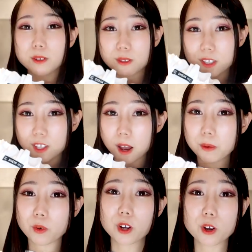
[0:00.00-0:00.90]
So this
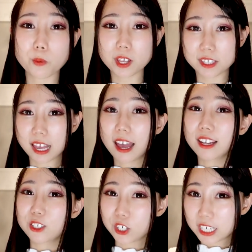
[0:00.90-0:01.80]
top will go with
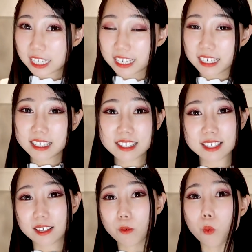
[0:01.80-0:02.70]
jeans,
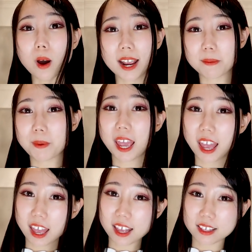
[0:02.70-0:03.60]
white
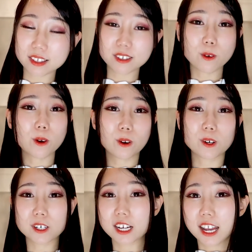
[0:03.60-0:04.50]
pants,
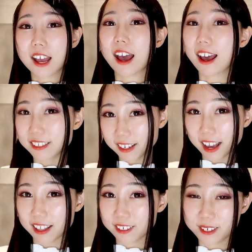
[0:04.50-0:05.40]
or other
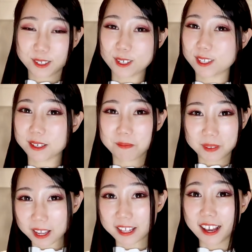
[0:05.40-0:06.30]
colors, just
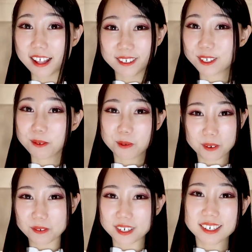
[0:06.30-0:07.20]
any color you
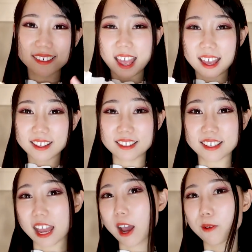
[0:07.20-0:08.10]
prefer.
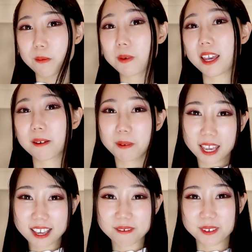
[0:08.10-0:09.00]
And I will pick
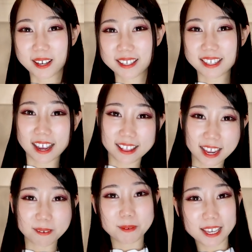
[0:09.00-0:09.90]
pink because I
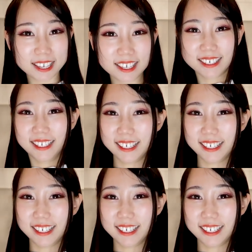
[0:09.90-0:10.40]
like pink.